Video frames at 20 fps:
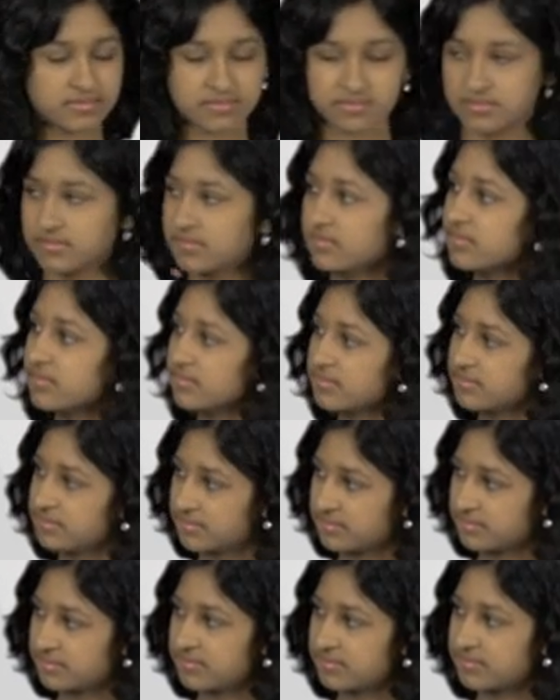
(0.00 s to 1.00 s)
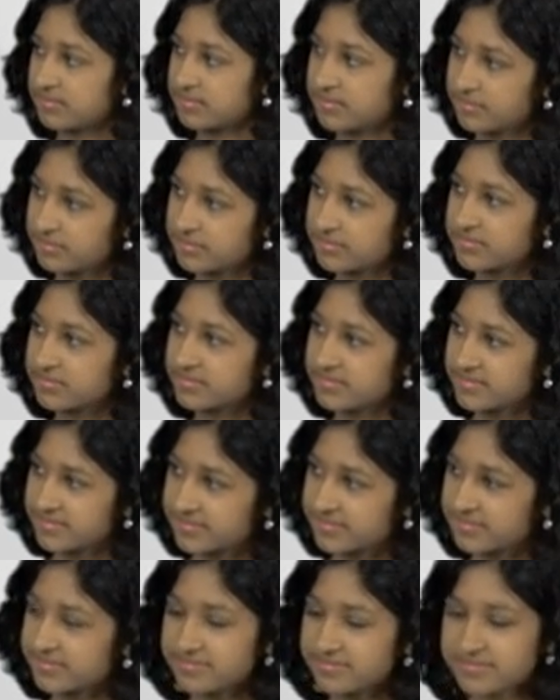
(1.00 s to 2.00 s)

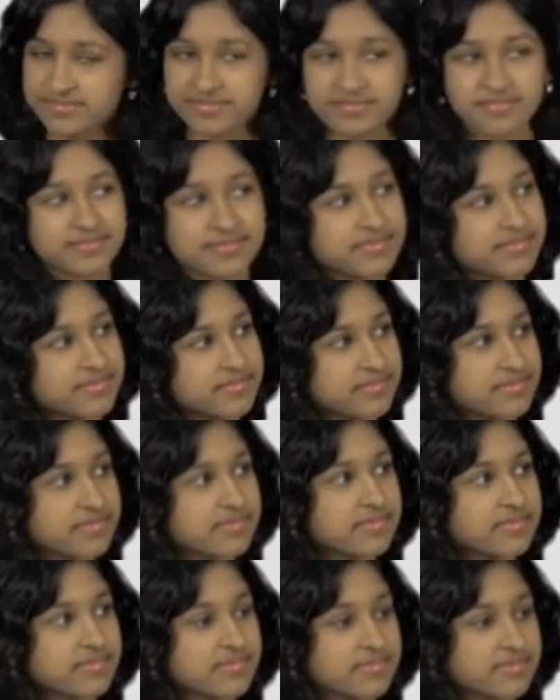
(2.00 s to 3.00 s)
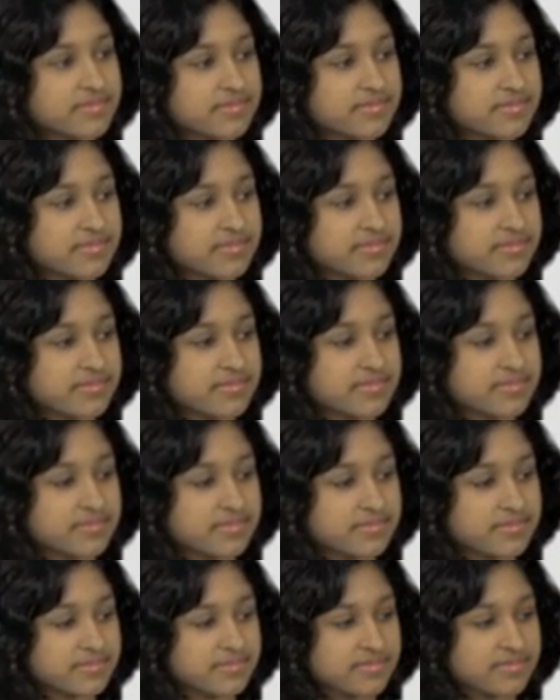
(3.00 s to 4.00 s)

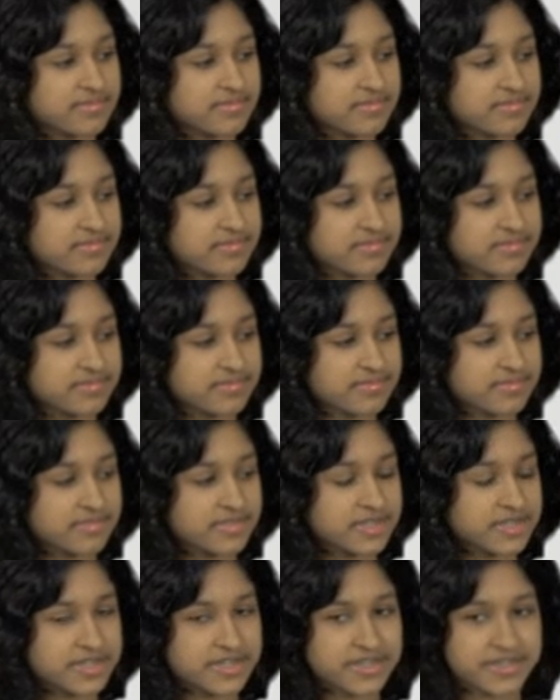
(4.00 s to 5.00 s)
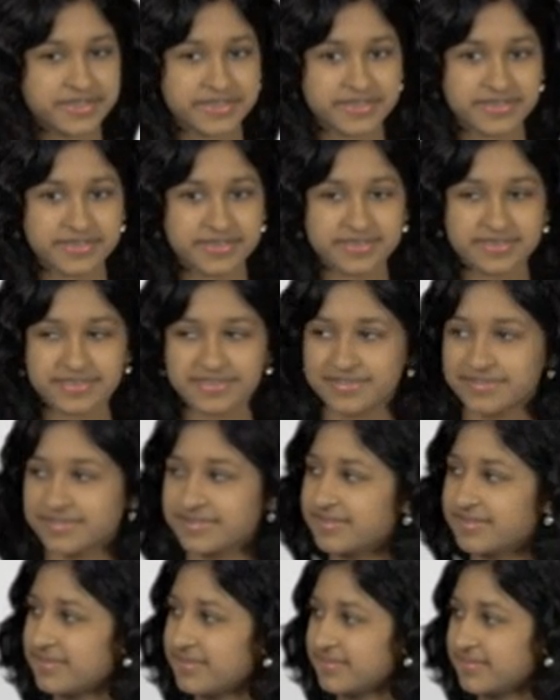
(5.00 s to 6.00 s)

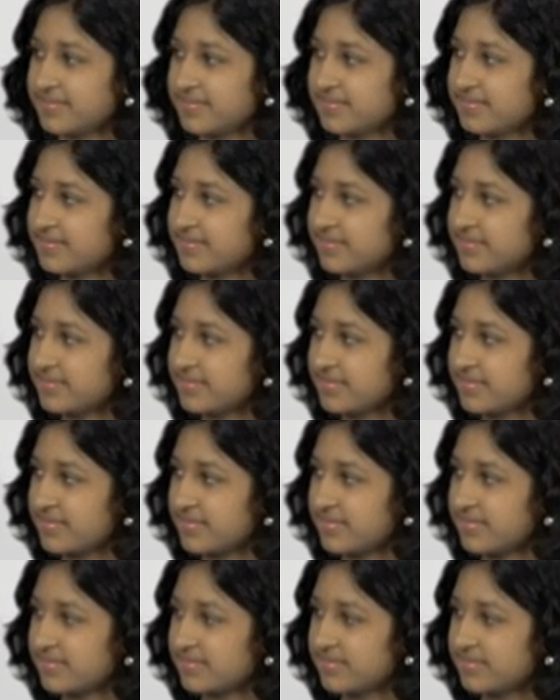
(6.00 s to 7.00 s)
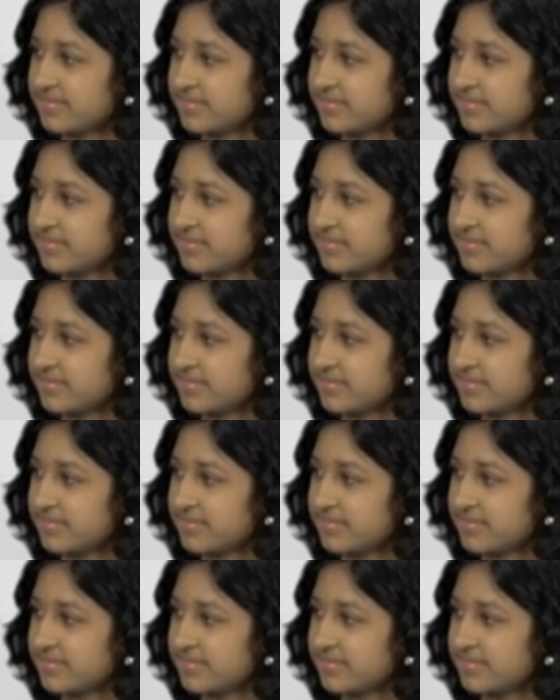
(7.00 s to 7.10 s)
[no speech]